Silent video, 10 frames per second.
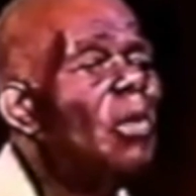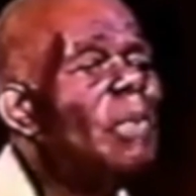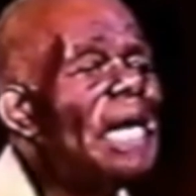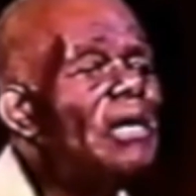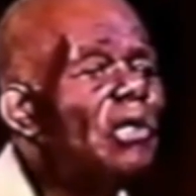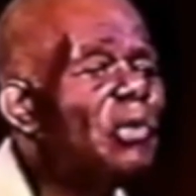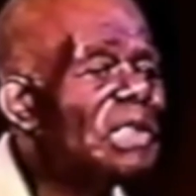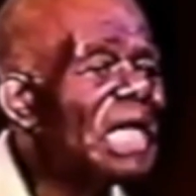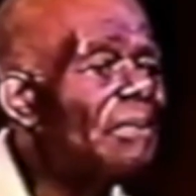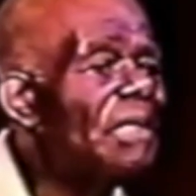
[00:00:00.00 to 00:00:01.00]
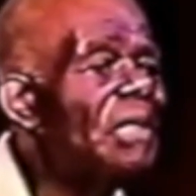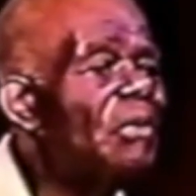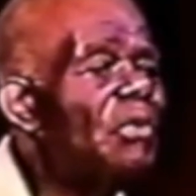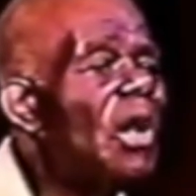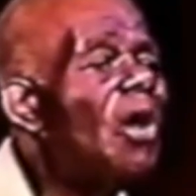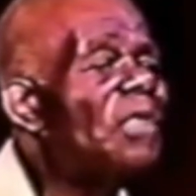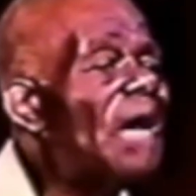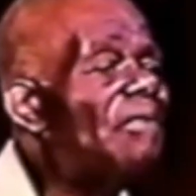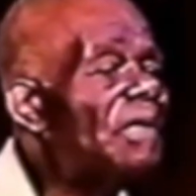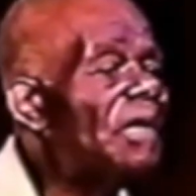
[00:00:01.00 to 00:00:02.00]
nobody knows what's happening in North
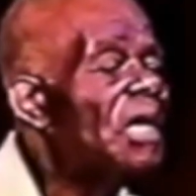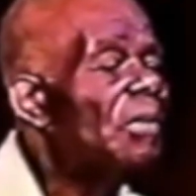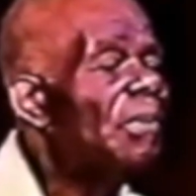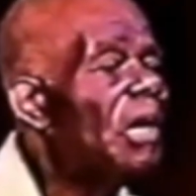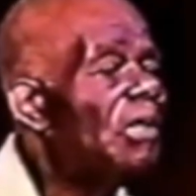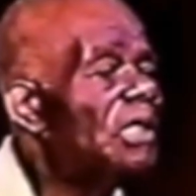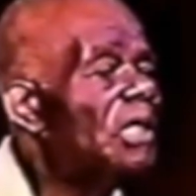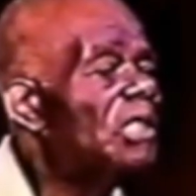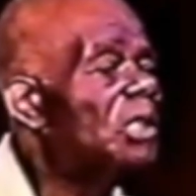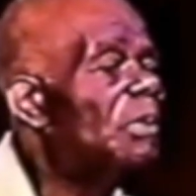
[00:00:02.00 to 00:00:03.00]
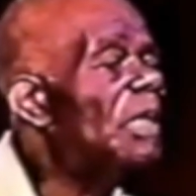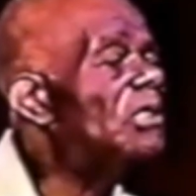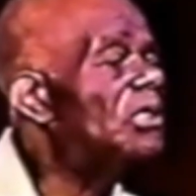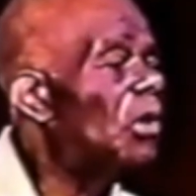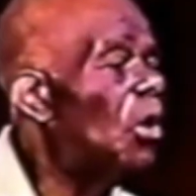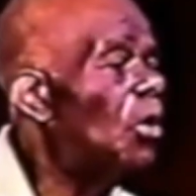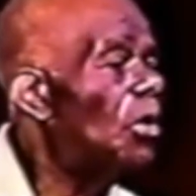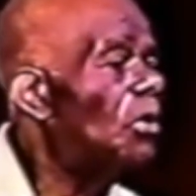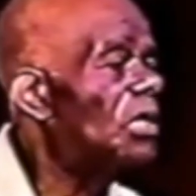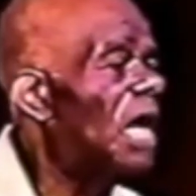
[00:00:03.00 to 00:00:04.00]
Africa because the conspiracy to hold
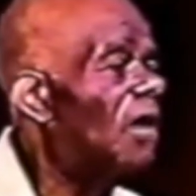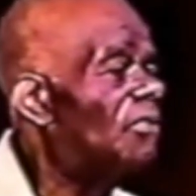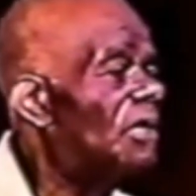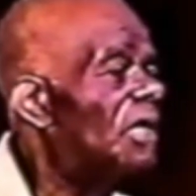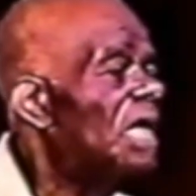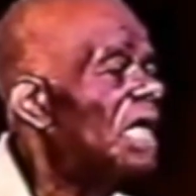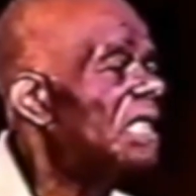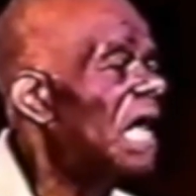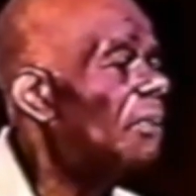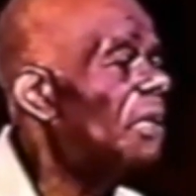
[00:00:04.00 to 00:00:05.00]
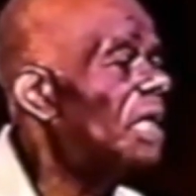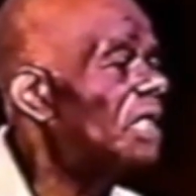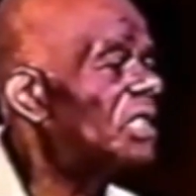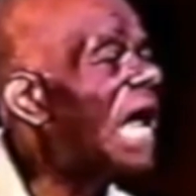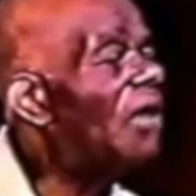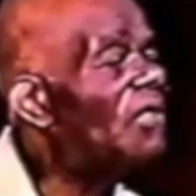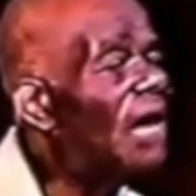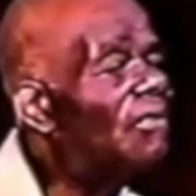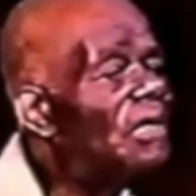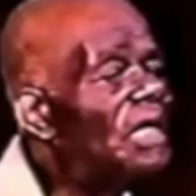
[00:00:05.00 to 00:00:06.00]
on to Africa is happening in South
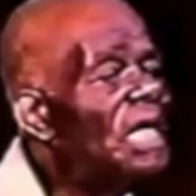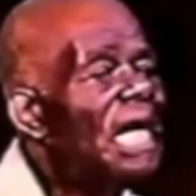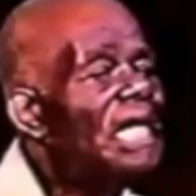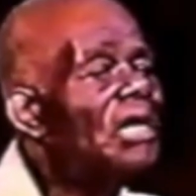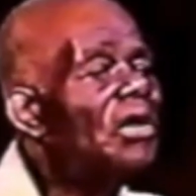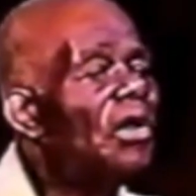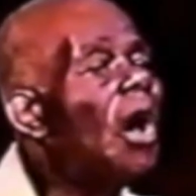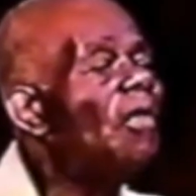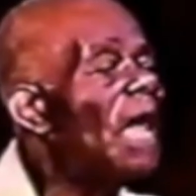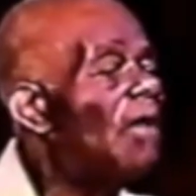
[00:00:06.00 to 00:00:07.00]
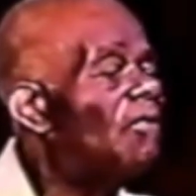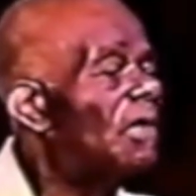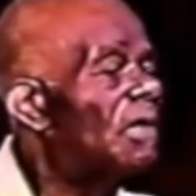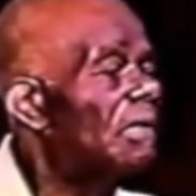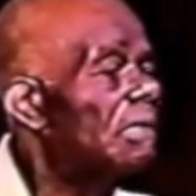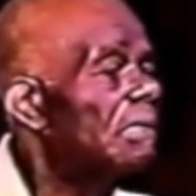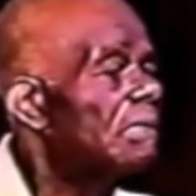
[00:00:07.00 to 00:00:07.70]
Africa and in North Africa.